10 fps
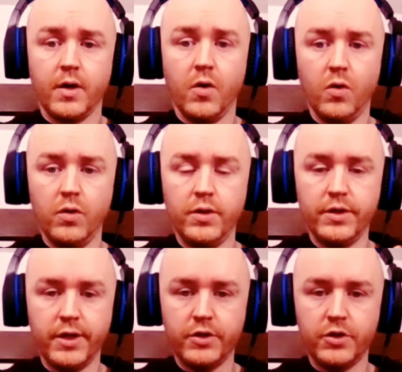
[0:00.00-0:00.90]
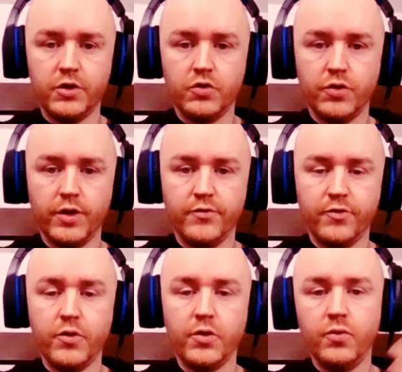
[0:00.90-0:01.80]
All the attention is drained
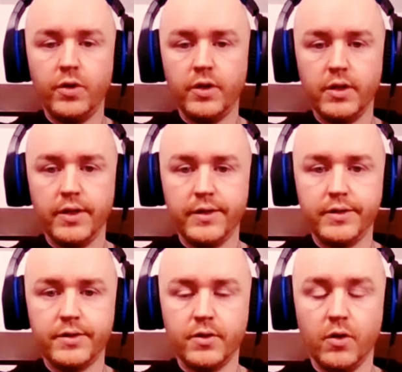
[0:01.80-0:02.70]
from you into this,